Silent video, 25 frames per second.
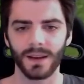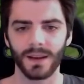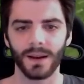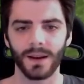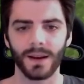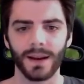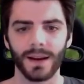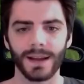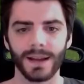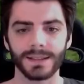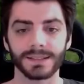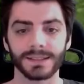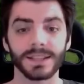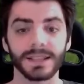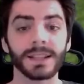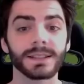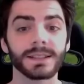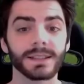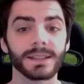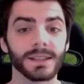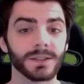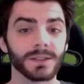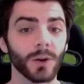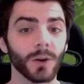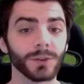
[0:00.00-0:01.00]
And since
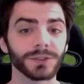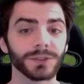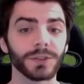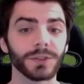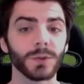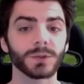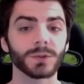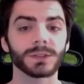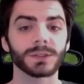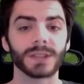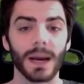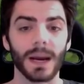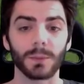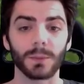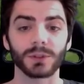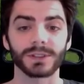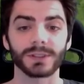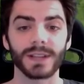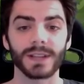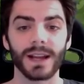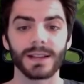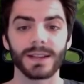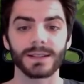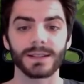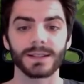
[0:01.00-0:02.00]
this also uses armor
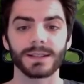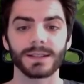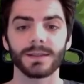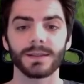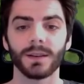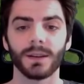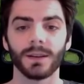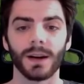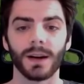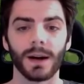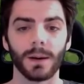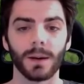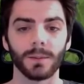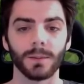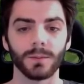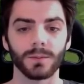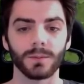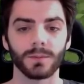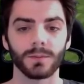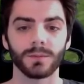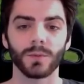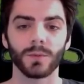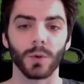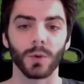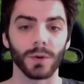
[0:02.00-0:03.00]
stands, to
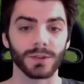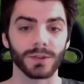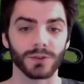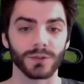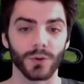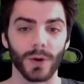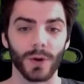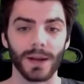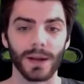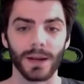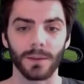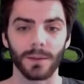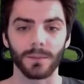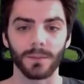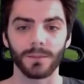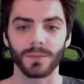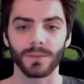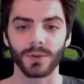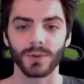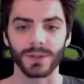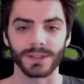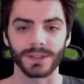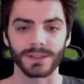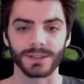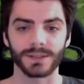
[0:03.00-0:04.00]
destroy them,
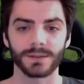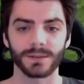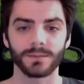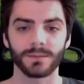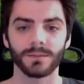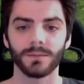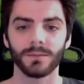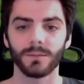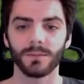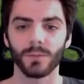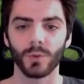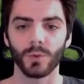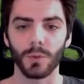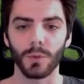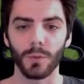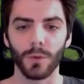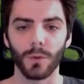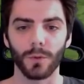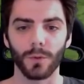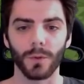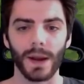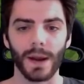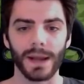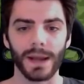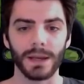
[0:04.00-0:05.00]
just
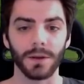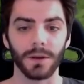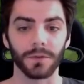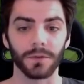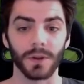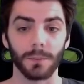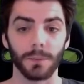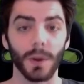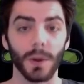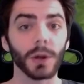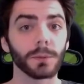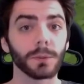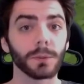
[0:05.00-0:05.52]
remove any of the bottom